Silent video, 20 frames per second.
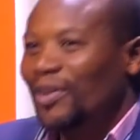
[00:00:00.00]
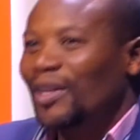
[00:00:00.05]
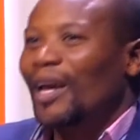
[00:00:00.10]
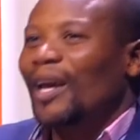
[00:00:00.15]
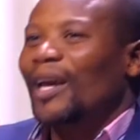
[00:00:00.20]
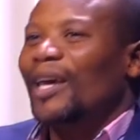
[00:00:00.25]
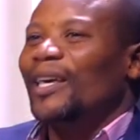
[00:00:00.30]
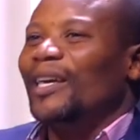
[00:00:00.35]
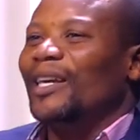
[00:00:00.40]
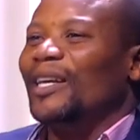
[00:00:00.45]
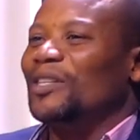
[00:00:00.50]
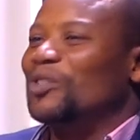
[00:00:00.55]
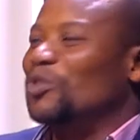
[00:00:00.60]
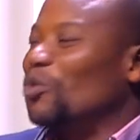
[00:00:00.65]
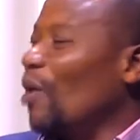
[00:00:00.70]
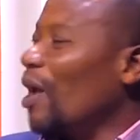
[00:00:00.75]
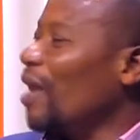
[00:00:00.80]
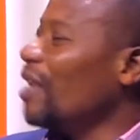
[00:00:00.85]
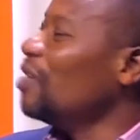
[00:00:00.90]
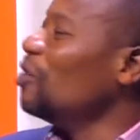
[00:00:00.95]
Is
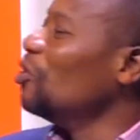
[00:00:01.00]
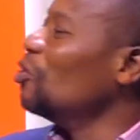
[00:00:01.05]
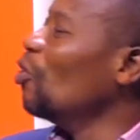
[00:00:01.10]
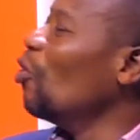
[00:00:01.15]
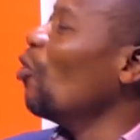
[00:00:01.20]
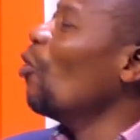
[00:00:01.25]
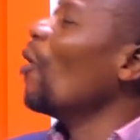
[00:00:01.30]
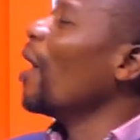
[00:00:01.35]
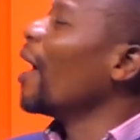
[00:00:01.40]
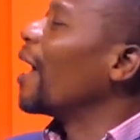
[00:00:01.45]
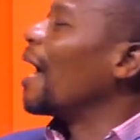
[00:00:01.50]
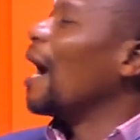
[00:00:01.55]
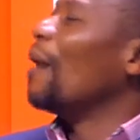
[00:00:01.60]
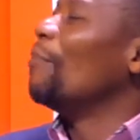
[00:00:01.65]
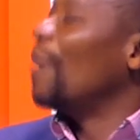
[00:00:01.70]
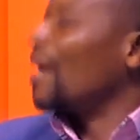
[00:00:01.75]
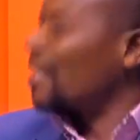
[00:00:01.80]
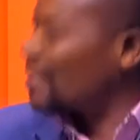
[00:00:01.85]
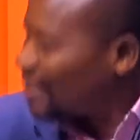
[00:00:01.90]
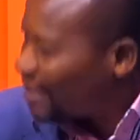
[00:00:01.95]
when you wake up
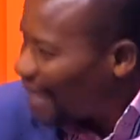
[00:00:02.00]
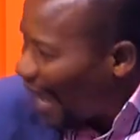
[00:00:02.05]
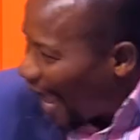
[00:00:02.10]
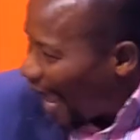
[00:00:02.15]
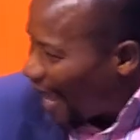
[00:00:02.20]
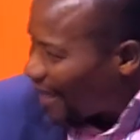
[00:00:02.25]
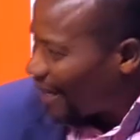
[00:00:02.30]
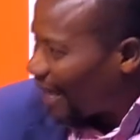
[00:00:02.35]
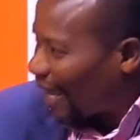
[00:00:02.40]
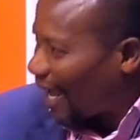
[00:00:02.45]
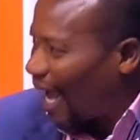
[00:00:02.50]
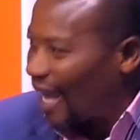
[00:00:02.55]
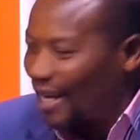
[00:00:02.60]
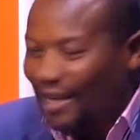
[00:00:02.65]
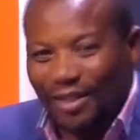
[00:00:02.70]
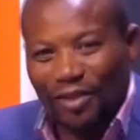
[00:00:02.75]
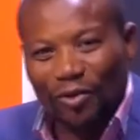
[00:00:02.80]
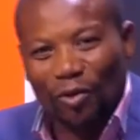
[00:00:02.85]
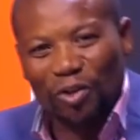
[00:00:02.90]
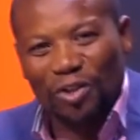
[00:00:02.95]
as Diana and
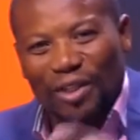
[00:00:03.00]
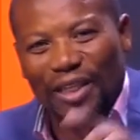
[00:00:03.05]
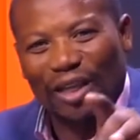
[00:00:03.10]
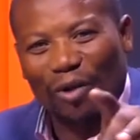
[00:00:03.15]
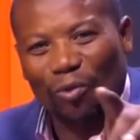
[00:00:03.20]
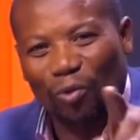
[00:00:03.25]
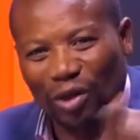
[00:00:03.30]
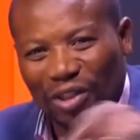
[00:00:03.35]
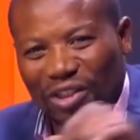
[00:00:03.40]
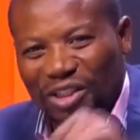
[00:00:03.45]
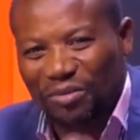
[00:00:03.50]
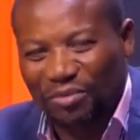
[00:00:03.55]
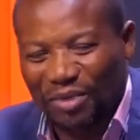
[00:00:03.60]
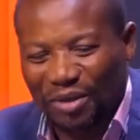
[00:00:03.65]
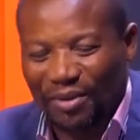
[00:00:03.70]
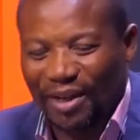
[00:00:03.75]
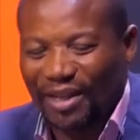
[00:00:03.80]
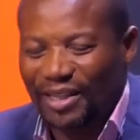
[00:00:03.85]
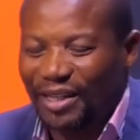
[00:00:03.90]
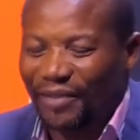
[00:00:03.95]
those that are watching me,
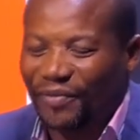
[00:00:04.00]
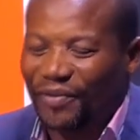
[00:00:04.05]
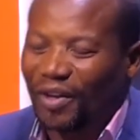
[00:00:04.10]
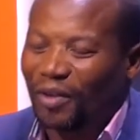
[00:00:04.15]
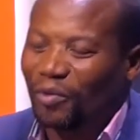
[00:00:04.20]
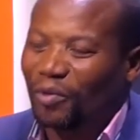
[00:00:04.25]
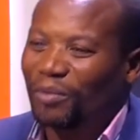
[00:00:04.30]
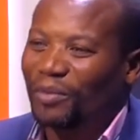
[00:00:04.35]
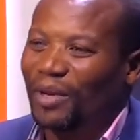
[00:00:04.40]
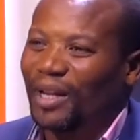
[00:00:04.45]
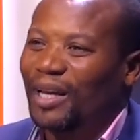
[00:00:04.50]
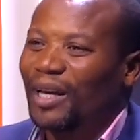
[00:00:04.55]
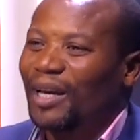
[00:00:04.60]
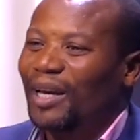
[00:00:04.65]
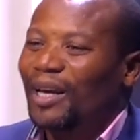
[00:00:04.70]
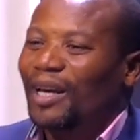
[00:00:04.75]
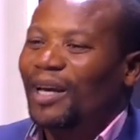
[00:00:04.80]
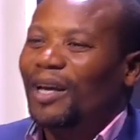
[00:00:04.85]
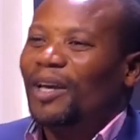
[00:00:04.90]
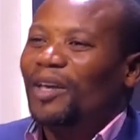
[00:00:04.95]
my dear fellow women,
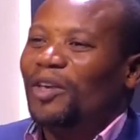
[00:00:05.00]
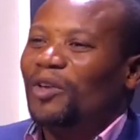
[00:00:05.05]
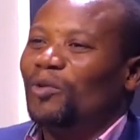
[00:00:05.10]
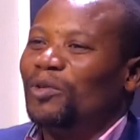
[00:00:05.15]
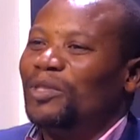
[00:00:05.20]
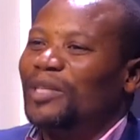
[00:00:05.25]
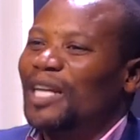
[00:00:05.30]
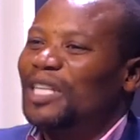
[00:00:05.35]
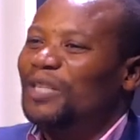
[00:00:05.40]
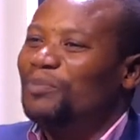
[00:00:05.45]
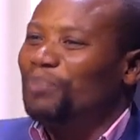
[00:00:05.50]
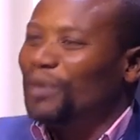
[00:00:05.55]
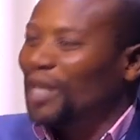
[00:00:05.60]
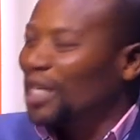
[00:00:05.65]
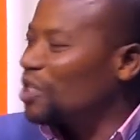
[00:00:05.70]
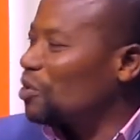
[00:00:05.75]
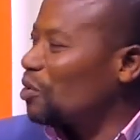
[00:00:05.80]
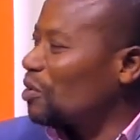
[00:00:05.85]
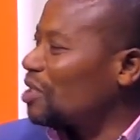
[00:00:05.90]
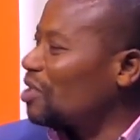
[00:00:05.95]
you just
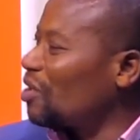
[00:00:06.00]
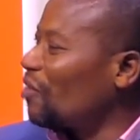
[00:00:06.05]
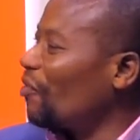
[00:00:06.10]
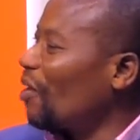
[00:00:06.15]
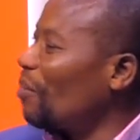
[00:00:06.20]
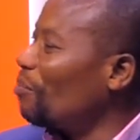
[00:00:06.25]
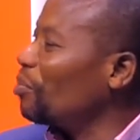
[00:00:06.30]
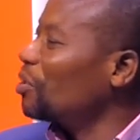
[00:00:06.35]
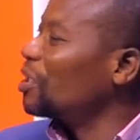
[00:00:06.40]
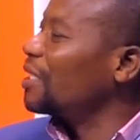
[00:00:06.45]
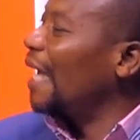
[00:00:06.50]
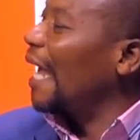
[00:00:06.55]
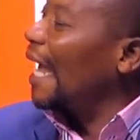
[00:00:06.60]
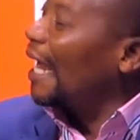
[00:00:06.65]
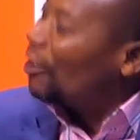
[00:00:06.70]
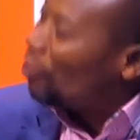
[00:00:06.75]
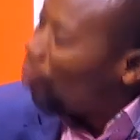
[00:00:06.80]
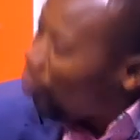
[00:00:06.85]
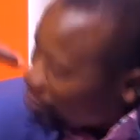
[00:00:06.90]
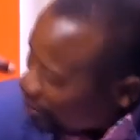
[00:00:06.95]
pierce yourself and put a
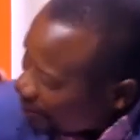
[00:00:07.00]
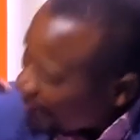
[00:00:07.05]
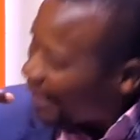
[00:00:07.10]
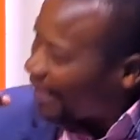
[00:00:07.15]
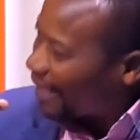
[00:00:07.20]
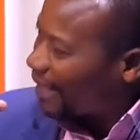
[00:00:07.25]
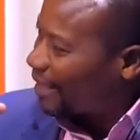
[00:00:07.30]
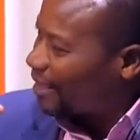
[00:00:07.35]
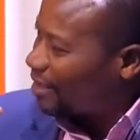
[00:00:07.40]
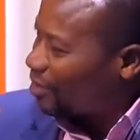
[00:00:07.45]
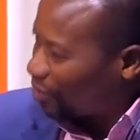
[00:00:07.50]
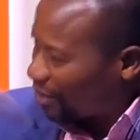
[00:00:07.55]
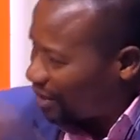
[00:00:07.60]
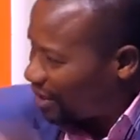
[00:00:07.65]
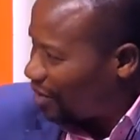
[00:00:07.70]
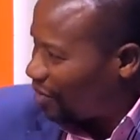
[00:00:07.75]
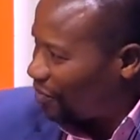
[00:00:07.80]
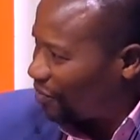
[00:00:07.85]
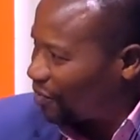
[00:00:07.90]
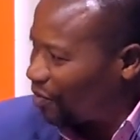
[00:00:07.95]
nose ring
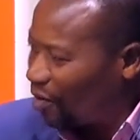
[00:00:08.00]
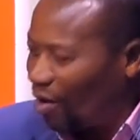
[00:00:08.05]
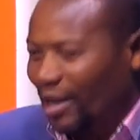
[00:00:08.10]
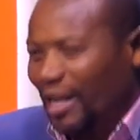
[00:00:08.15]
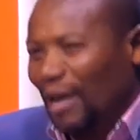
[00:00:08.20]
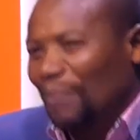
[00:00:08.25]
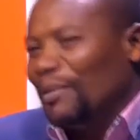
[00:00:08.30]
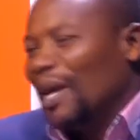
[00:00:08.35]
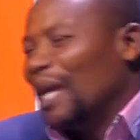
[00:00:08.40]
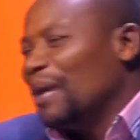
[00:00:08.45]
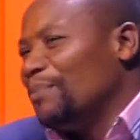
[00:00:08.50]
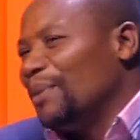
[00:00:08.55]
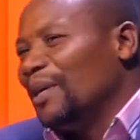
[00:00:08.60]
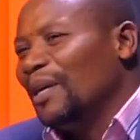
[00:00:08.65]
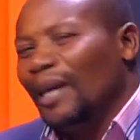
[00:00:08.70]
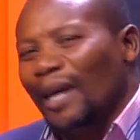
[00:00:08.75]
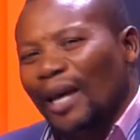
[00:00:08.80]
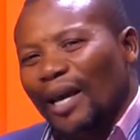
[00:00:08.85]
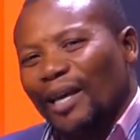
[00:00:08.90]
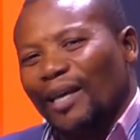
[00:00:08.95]
yourself. Okay, maybe
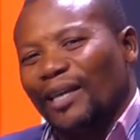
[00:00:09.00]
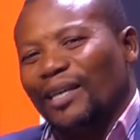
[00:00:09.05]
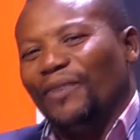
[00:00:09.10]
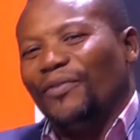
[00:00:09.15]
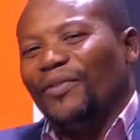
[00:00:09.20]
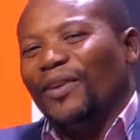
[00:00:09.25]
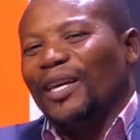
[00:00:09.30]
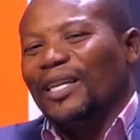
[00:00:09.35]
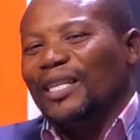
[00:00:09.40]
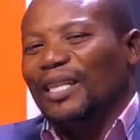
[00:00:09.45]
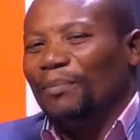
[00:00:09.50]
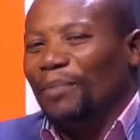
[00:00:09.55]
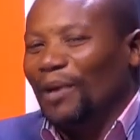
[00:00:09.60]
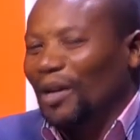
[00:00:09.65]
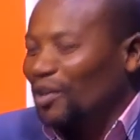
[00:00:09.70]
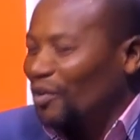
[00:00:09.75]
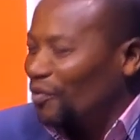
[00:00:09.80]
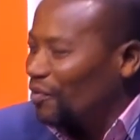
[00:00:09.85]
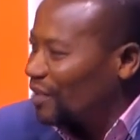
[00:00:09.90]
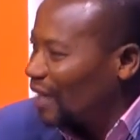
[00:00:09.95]
giving it a
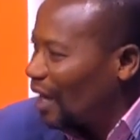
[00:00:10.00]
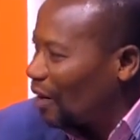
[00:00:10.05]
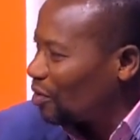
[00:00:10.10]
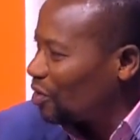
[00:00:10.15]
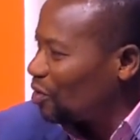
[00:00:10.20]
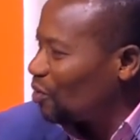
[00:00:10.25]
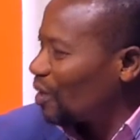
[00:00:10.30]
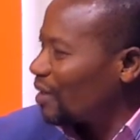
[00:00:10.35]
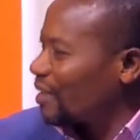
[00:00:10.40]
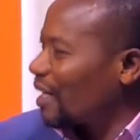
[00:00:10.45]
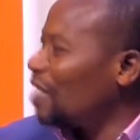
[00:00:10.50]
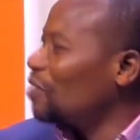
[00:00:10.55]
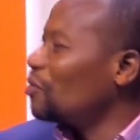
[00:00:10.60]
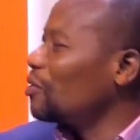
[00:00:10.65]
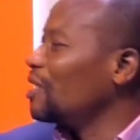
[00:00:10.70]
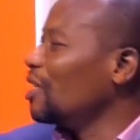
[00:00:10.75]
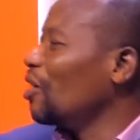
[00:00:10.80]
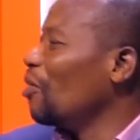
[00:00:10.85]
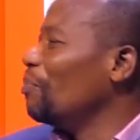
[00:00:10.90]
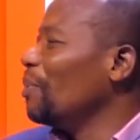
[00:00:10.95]
benefit of doubt. You are trying to
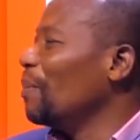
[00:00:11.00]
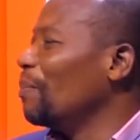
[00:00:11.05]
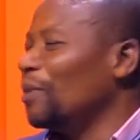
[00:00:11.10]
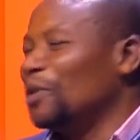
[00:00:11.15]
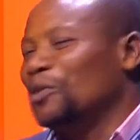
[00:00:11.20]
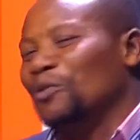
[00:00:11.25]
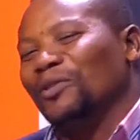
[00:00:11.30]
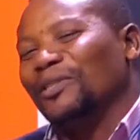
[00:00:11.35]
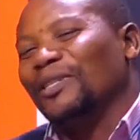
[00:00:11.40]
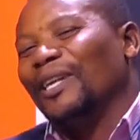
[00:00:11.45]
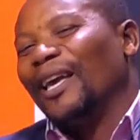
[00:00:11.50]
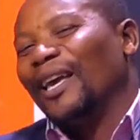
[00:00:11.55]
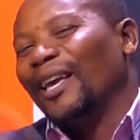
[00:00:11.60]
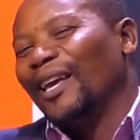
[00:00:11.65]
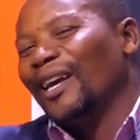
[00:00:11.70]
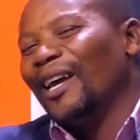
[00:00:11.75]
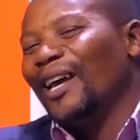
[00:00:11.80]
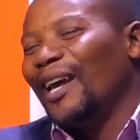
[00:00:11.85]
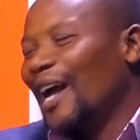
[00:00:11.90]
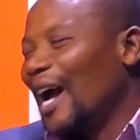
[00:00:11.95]
tell people to say,
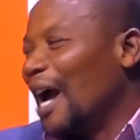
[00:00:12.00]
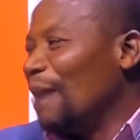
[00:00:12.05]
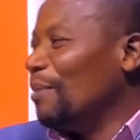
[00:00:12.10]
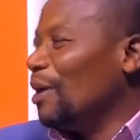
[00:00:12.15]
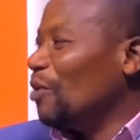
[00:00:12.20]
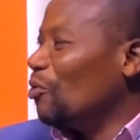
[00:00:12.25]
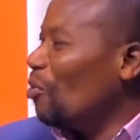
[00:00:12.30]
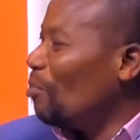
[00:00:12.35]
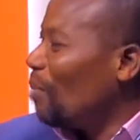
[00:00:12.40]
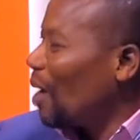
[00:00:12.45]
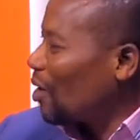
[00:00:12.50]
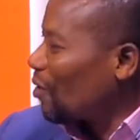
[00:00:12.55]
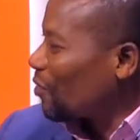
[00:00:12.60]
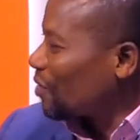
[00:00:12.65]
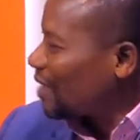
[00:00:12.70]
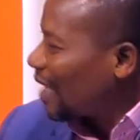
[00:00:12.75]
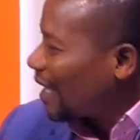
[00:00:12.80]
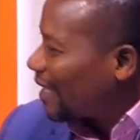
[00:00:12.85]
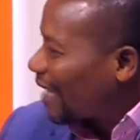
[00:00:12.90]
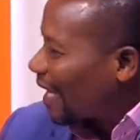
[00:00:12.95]
I'm a woman of
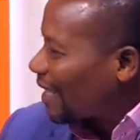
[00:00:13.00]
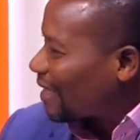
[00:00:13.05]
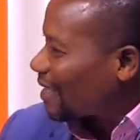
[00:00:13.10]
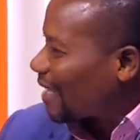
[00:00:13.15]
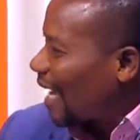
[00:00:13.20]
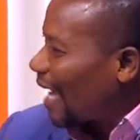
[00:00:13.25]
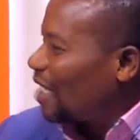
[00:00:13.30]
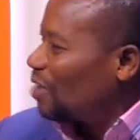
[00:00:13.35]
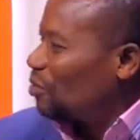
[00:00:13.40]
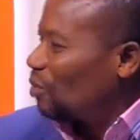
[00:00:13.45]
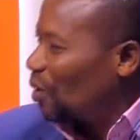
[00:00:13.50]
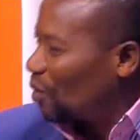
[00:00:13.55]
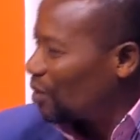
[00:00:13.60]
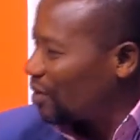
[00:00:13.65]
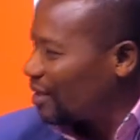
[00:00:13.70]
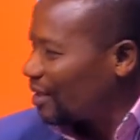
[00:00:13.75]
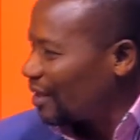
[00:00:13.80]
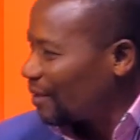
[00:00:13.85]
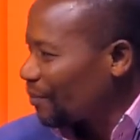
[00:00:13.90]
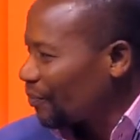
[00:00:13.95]
status and
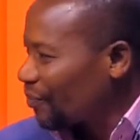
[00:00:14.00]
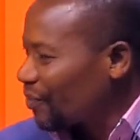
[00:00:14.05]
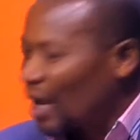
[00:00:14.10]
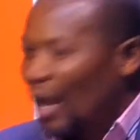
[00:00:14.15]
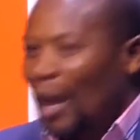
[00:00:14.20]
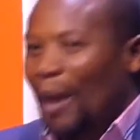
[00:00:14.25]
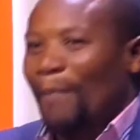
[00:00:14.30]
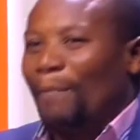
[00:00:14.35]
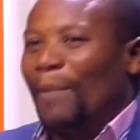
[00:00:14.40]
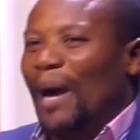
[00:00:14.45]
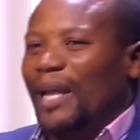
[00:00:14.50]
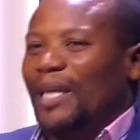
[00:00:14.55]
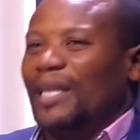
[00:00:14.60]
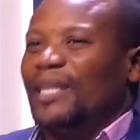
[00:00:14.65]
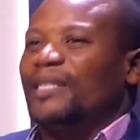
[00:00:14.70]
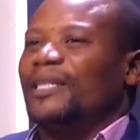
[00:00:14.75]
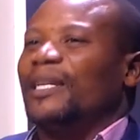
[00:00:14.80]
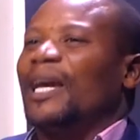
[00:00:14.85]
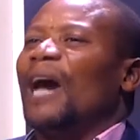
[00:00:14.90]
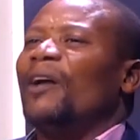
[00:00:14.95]
wealthy. But
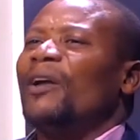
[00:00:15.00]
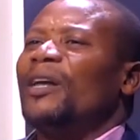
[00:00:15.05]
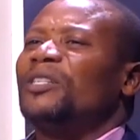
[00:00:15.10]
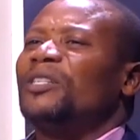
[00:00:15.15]
it carries